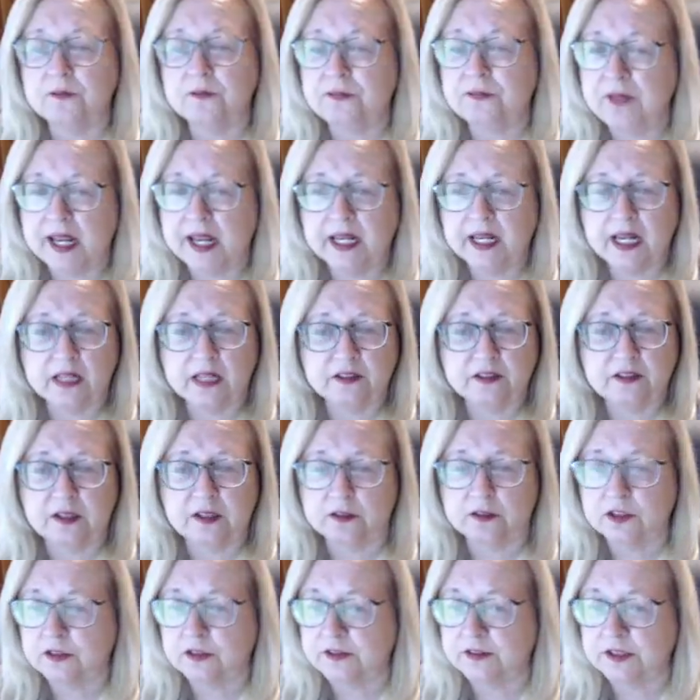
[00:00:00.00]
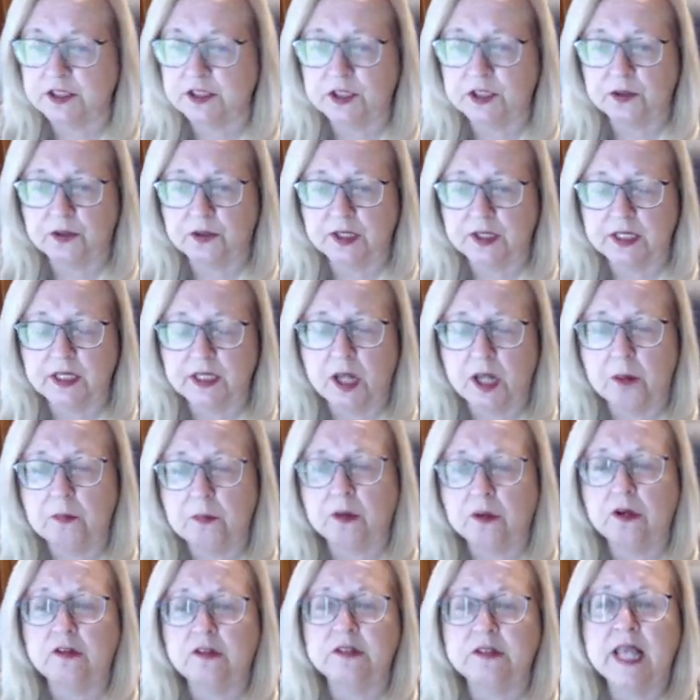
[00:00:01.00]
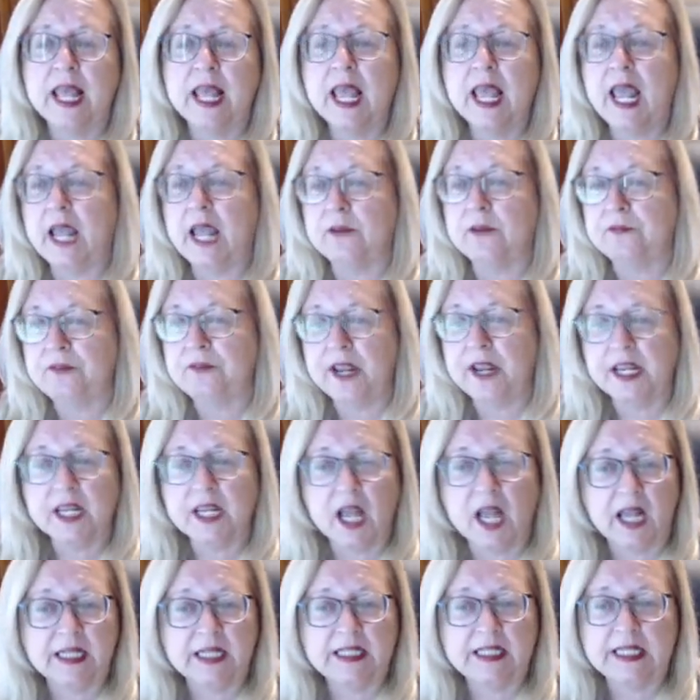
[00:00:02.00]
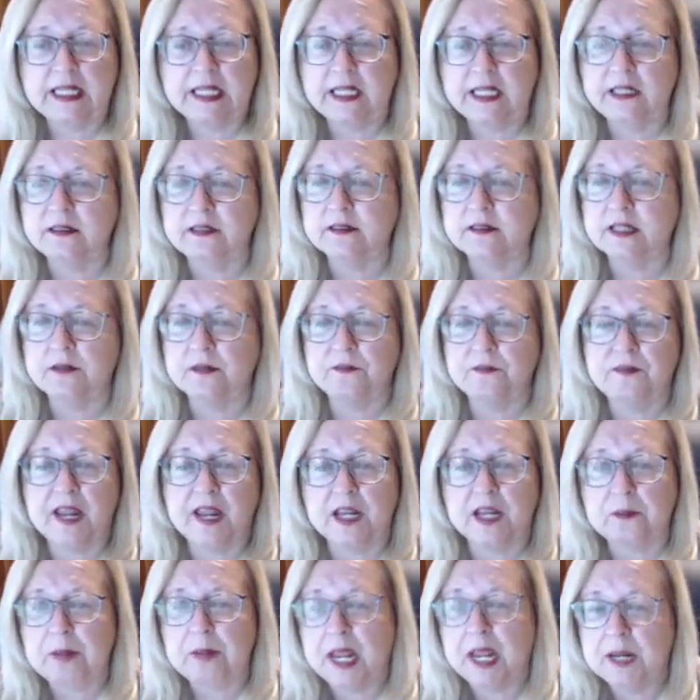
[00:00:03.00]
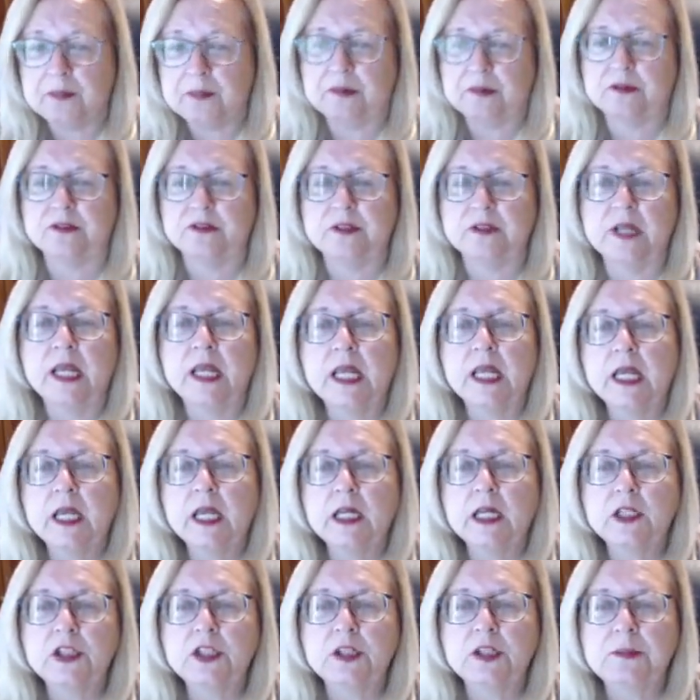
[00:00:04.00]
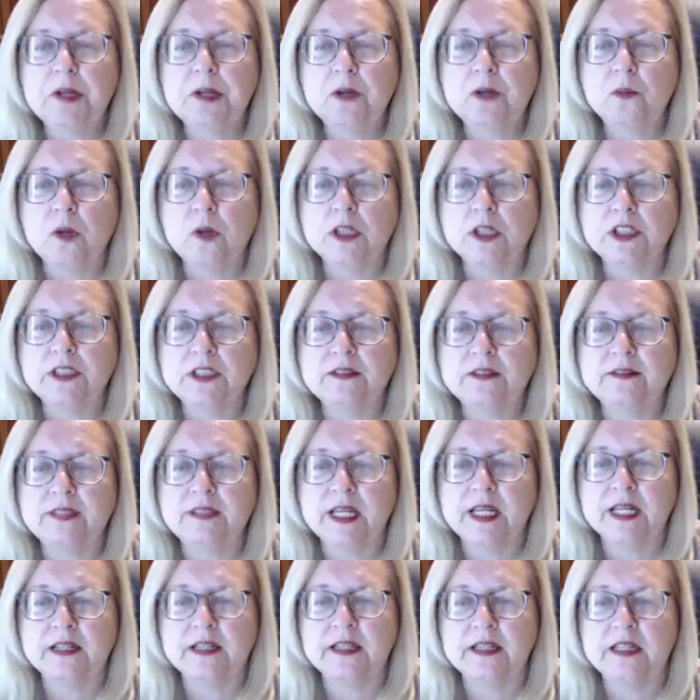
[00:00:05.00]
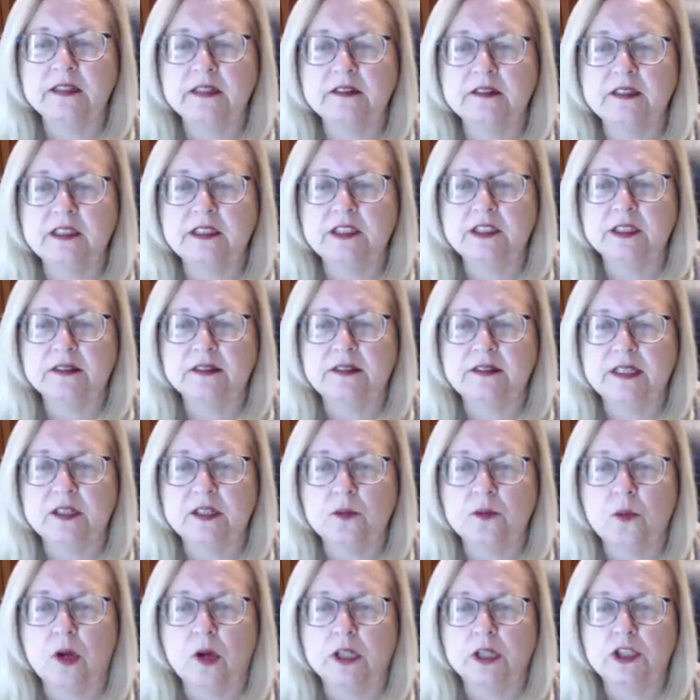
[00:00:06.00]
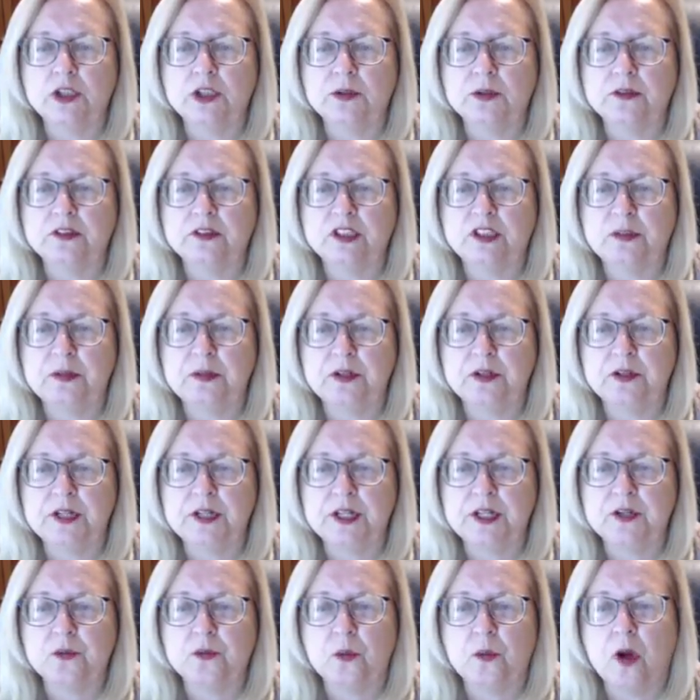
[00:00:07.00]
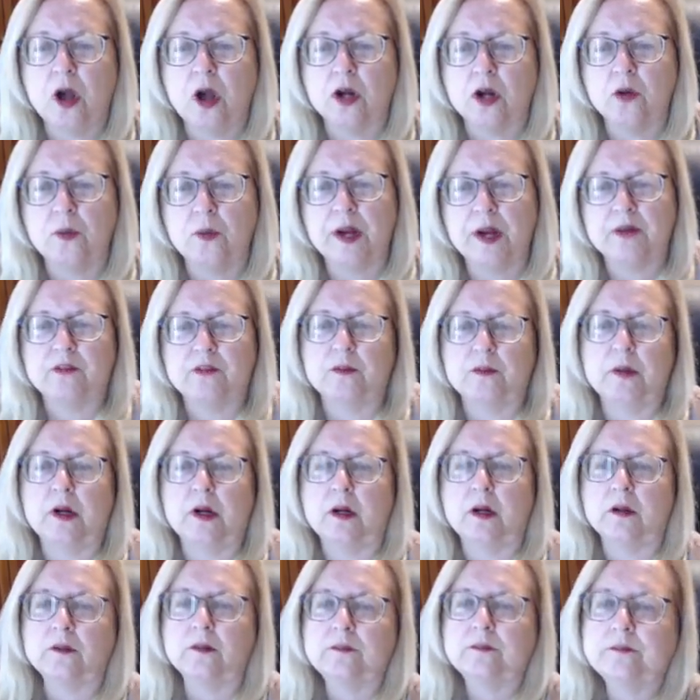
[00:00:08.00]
fake social security numbers and fake IDs and fake papers. She meant what she said. DNC just didn't want Jewish community to walk away from her.